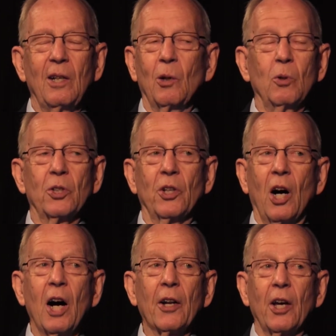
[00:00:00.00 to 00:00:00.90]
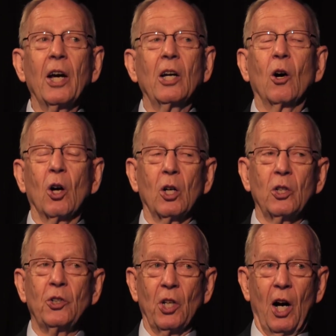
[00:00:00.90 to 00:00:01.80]
It was not a
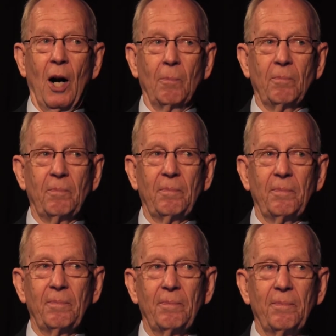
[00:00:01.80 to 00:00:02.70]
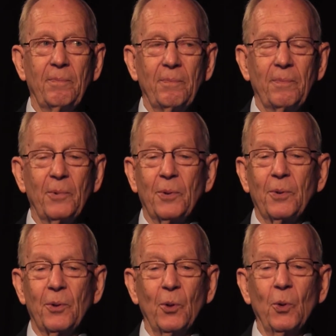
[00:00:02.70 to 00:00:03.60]
hard job
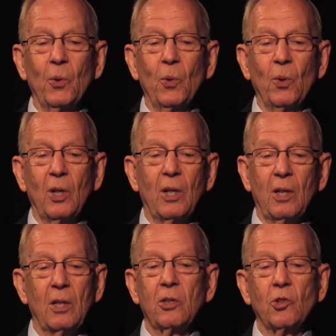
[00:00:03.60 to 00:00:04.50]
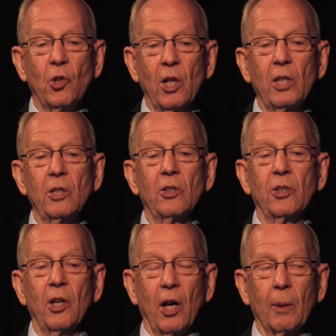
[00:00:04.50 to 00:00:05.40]
to
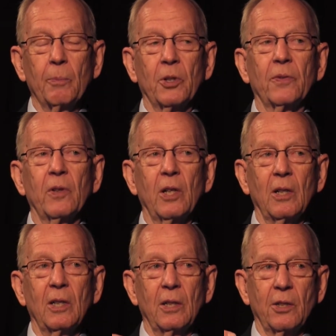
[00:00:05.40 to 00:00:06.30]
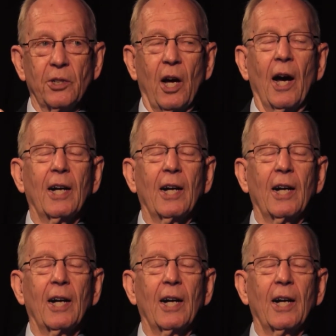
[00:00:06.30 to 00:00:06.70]
change the atmosphere in SAC.